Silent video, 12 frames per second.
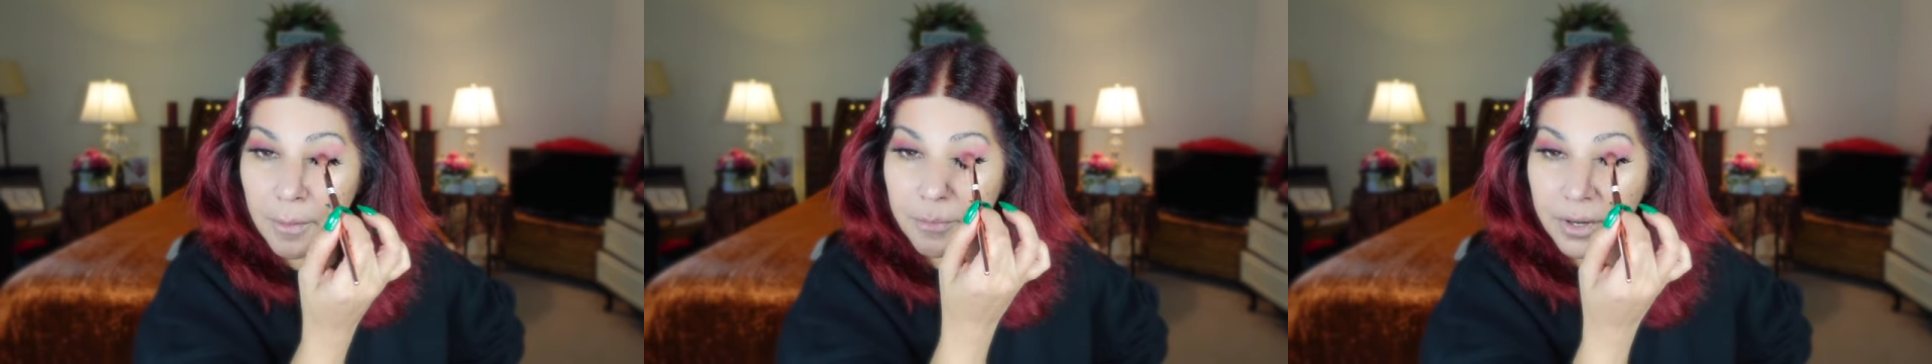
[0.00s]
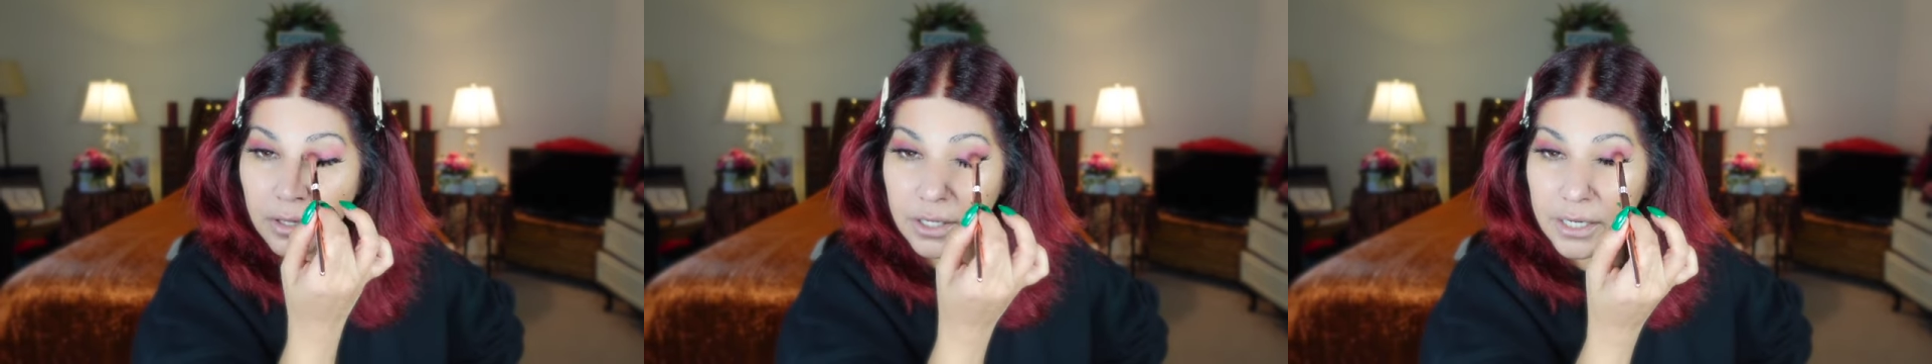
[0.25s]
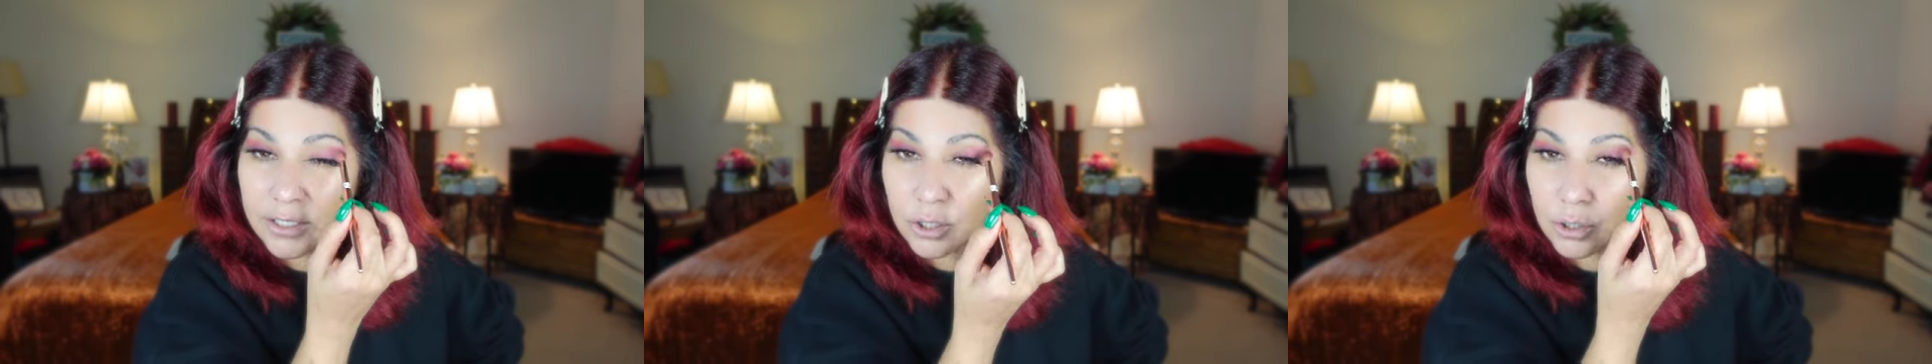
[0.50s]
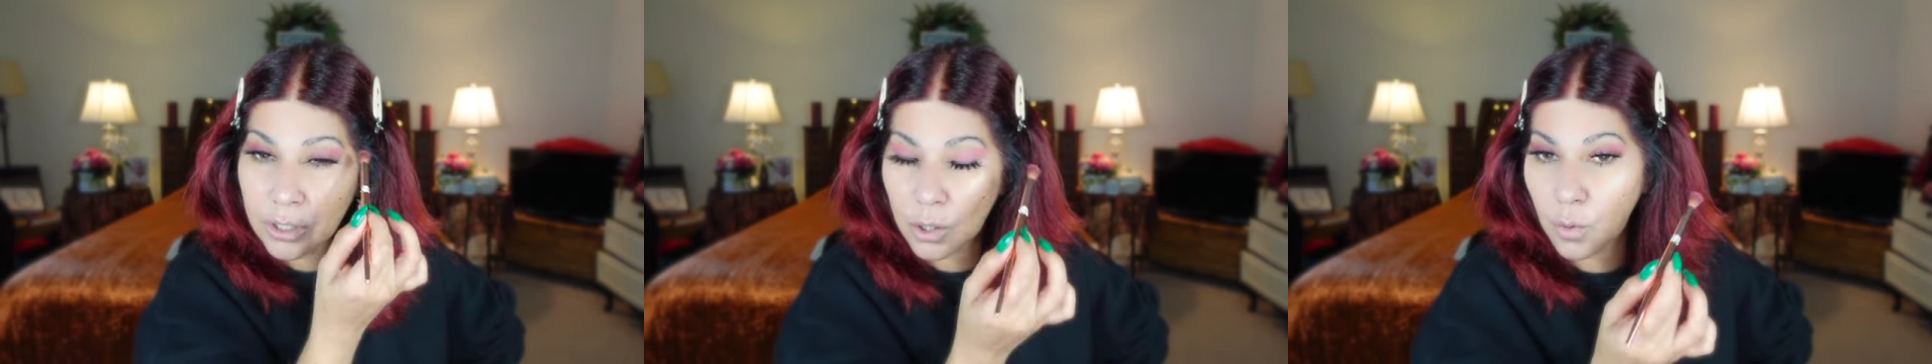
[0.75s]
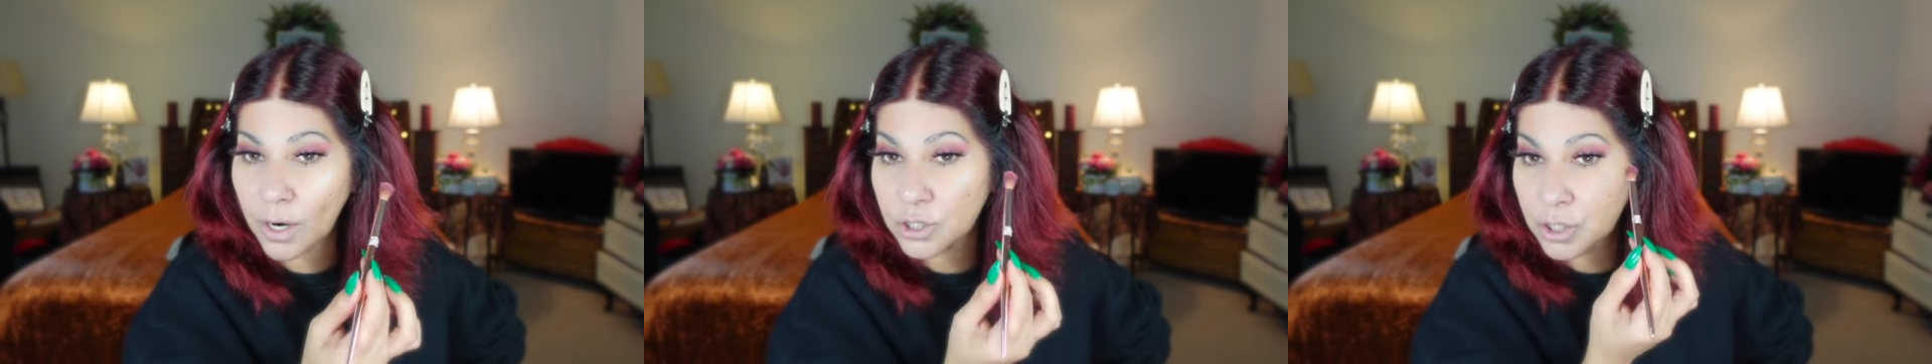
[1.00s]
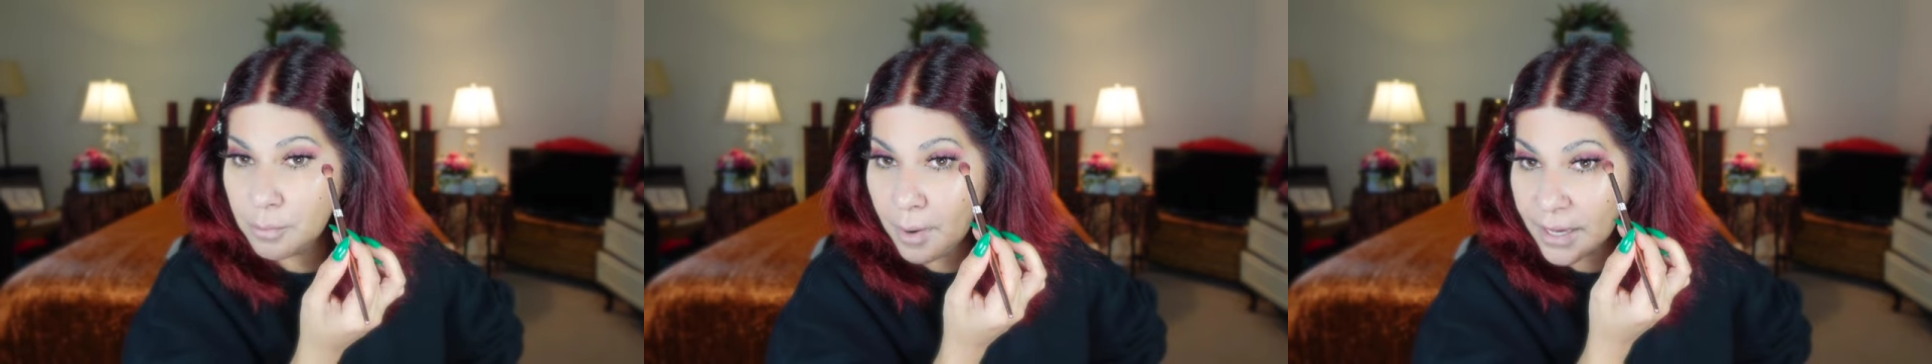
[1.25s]
abilities, you're going to
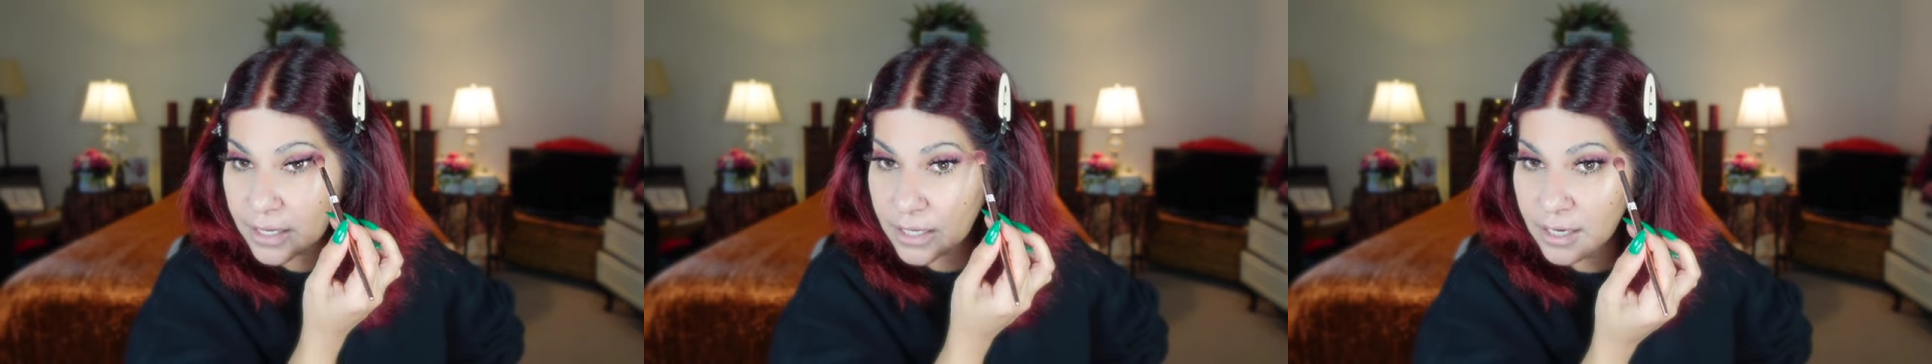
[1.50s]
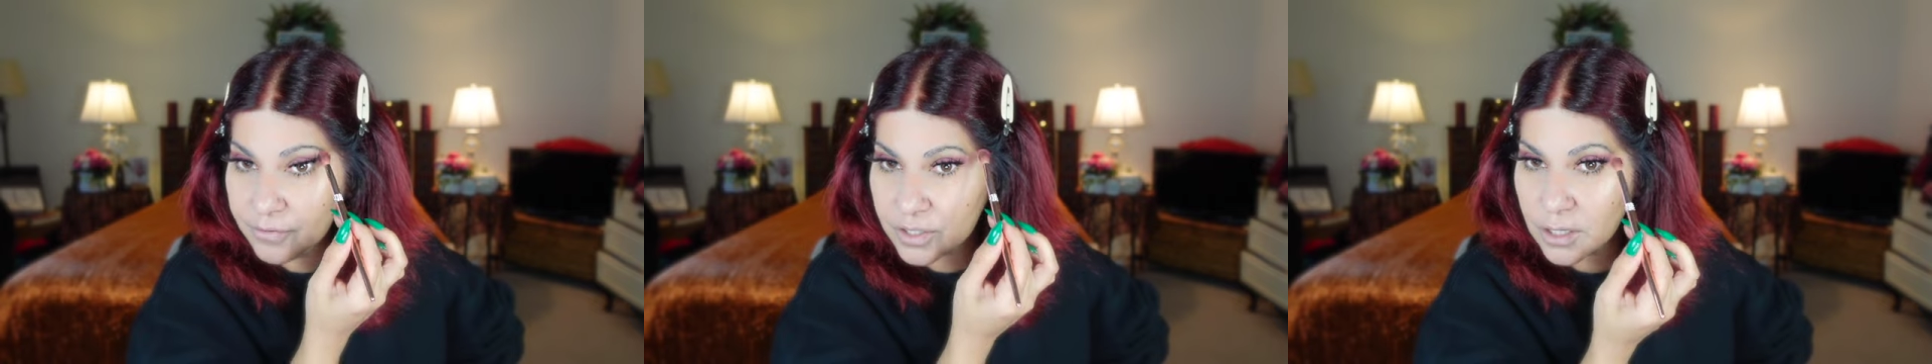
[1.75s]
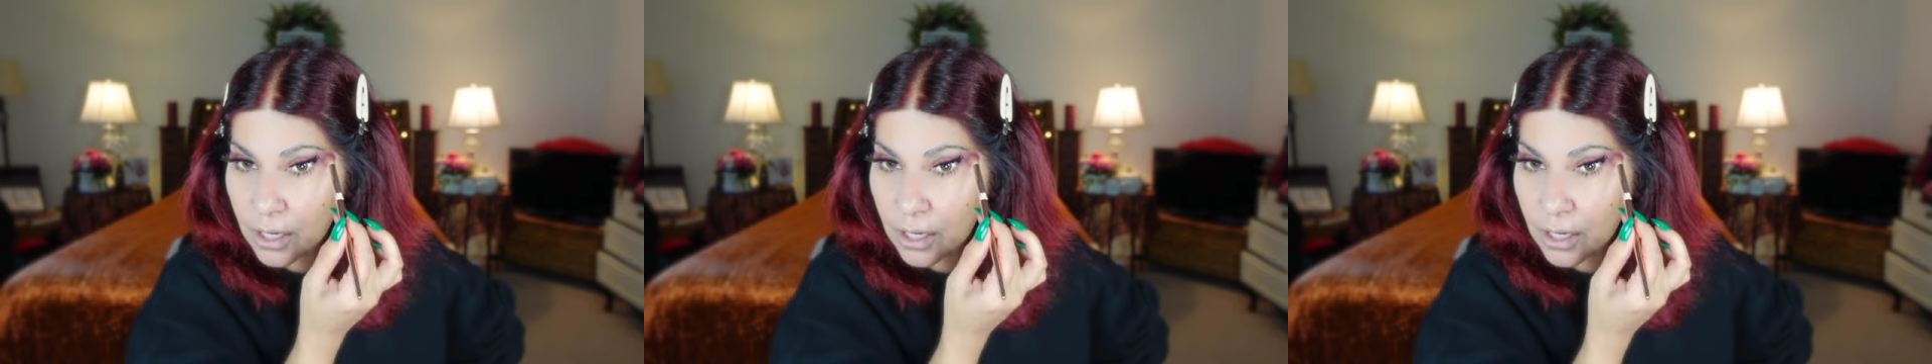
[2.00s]
question my gifts,